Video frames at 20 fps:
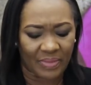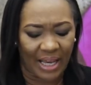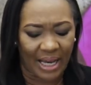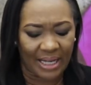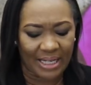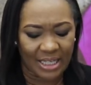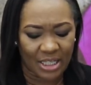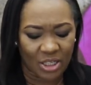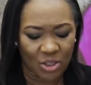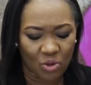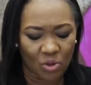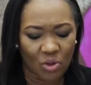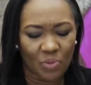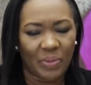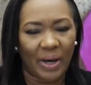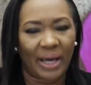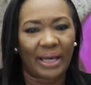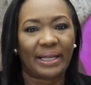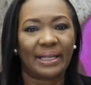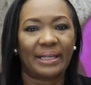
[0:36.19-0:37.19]
And he
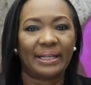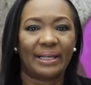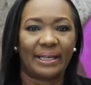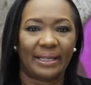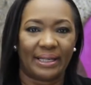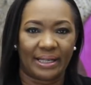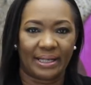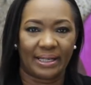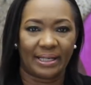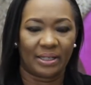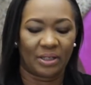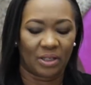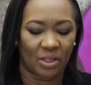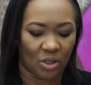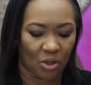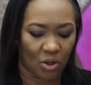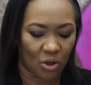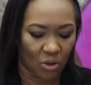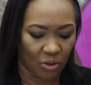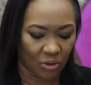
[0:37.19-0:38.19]
stood by a lake
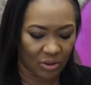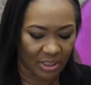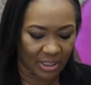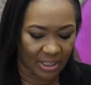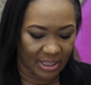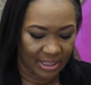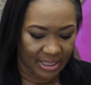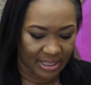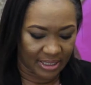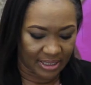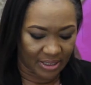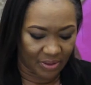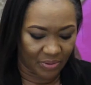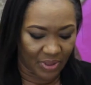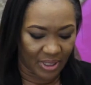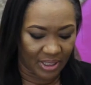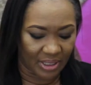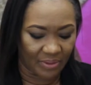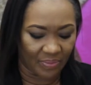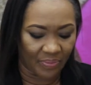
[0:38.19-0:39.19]
called
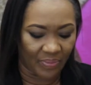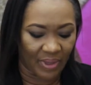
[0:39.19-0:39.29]
Gennesaret.